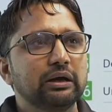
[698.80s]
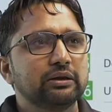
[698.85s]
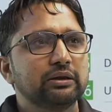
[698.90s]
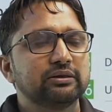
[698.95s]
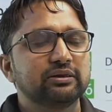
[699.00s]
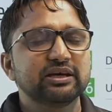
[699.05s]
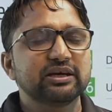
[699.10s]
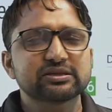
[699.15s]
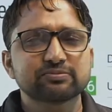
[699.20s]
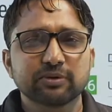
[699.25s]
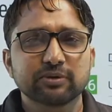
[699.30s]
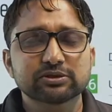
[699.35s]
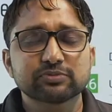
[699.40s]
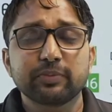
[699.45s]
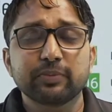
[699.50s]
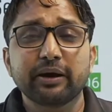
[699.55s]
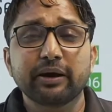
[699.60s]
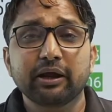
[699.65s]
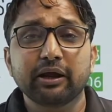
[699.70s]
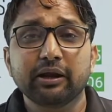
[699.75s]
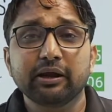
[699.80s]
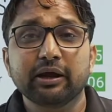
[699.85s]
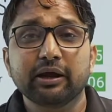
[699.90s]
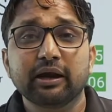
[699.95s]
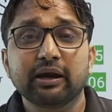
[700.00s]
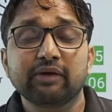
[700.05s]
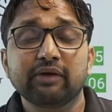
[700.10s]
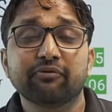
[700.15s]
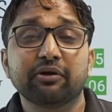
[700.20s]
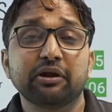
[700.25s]
this much
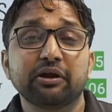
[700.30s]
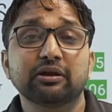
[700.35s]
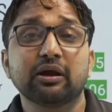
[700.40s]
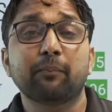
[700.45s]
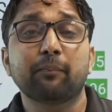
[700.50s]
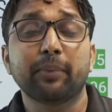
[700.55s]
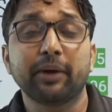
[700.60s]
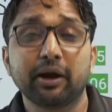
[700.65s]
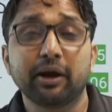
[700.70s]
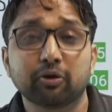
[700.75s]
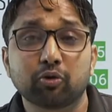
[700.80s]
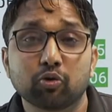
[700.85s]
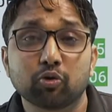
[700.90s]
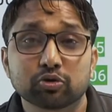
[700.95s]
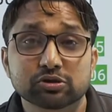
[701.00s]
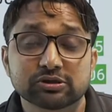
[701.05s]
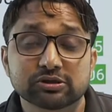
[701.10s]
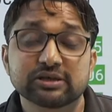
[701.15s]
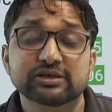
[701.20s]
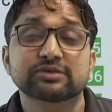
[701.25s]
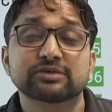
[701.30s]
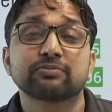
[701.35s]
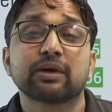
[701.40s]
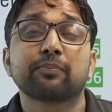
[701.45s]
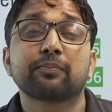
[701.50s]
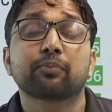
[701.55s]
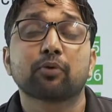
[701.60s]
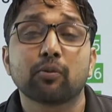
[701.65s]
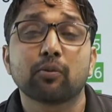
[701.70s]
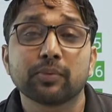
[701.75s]
material even in the paid course. This is my
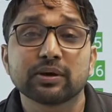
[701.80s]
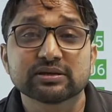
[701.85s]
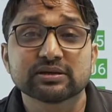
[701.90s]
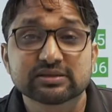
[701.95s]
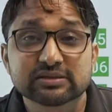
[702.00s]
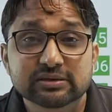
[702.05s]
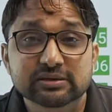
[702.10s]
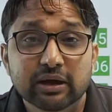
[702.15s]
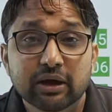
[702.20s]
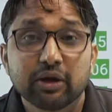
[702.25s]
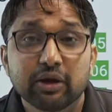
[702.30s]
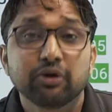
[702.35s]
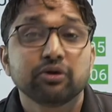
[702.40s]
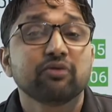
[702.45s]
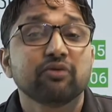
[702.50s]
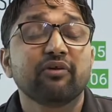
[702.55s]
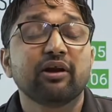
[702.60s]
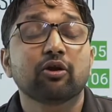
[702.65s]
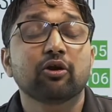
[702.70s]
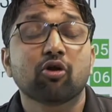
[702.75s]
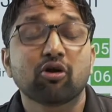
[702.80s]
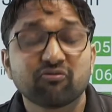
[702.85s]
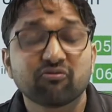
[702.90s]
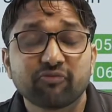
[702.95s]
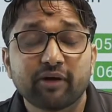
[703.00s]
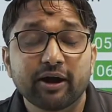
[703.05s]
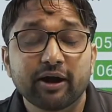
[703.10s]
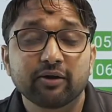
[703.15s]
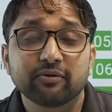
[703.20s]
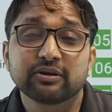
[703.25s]
promise. You will not
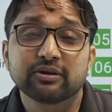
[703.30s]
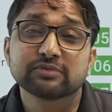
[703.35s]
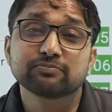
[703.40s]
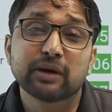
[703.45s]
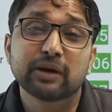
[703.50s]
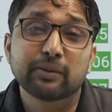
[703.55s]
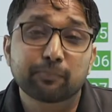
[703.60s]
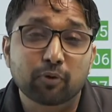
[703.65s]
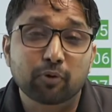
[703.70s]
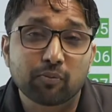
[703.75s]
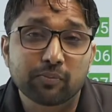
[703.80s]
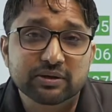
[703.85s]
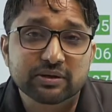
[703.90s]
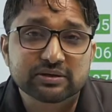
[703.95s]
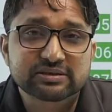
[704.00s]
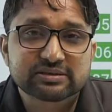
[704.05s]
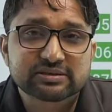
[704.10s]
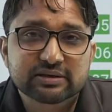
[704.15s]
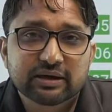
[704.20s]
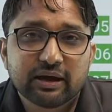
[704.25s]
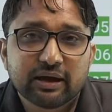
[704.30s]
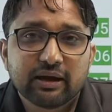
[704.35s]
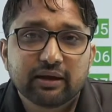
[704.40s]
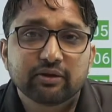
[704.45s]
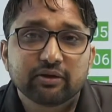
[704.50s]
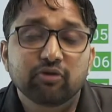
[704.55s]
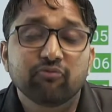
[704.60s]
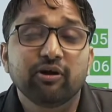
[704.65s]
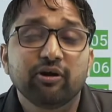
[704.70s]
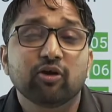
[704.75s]
find, this is my promise.
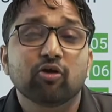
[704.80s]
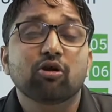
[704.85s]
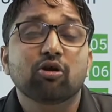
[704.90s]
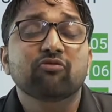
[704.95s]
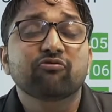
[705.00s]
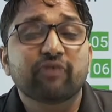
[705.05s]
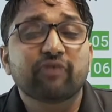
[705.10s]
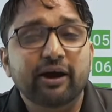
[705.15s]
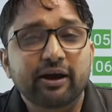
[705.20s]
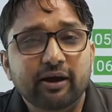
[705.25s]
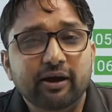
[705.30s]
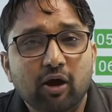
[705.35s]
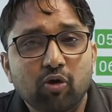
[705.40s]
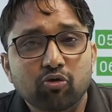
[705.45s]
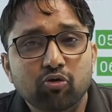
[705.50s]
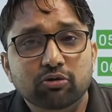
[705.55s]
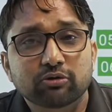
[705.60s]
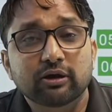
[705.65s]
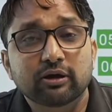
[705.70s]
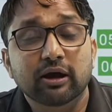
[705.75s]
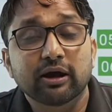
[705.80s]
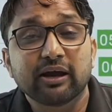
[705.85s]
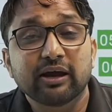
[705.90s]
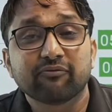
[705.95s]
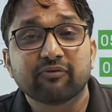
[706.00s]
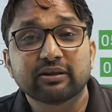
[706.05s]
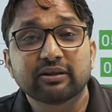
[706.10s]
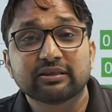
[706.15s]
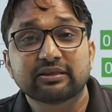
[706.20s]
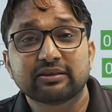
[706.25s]
You will not find out the
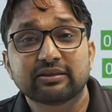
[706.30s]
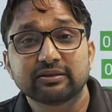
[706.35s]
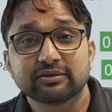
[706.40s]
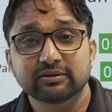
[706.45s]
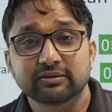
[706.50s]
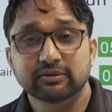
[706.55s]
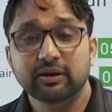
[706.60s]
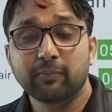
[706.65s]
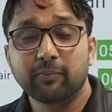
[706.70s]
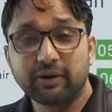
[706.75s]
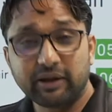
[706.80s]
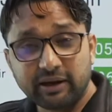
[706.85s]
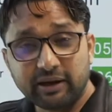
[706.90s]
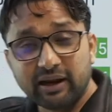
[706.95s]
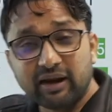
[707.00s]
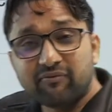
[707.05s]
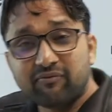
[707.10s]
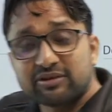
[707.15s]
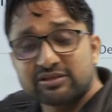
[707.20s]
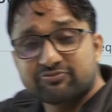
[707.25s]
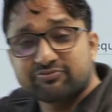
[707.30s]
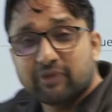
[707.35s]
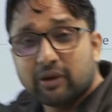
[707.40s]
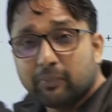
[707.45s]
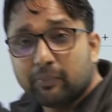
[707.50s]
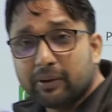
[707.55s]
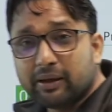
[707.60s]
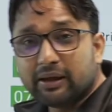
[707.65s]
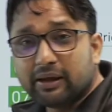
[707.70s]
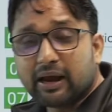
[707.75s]
even the material which will
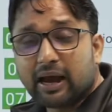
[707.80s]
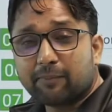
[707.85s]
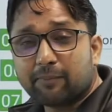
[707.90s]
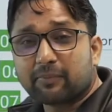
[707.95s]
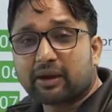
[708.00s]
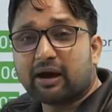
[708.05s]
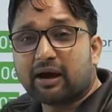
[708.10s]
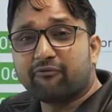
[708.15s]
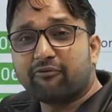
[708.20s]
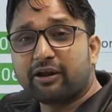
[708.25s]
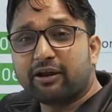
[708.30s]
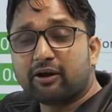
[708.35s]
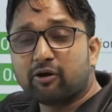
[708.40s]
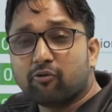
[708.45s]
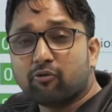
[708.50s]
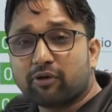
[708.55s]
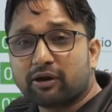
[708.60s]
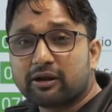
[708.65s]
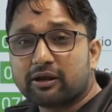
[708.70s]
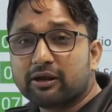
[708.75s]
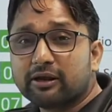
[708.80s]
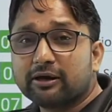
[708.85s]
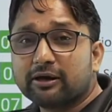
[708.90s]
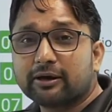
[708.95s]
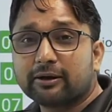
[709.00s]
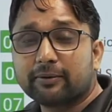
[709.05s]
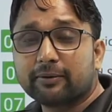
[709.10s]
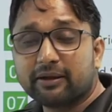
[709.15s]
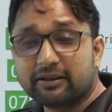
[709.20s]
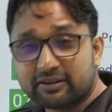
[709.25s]
be I'm covering over
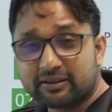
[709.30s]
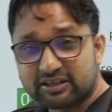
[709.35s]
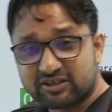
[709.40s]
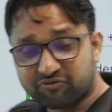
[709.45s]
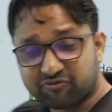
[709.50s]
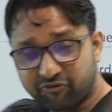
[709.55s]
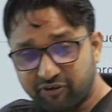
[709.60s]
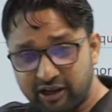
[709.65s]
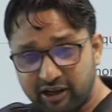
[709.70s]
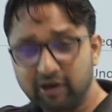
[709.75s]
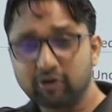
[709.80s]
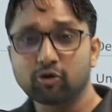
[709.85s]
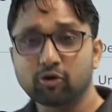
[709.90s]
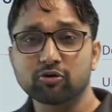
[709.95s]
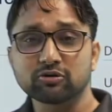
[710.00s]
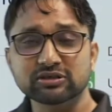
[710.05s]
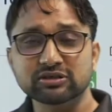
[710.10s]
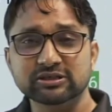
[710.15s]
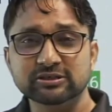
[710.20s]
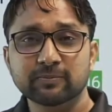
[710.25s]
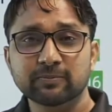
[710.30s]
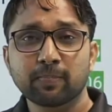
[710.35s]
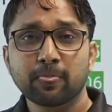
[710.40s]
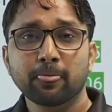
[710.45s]
here in this free course,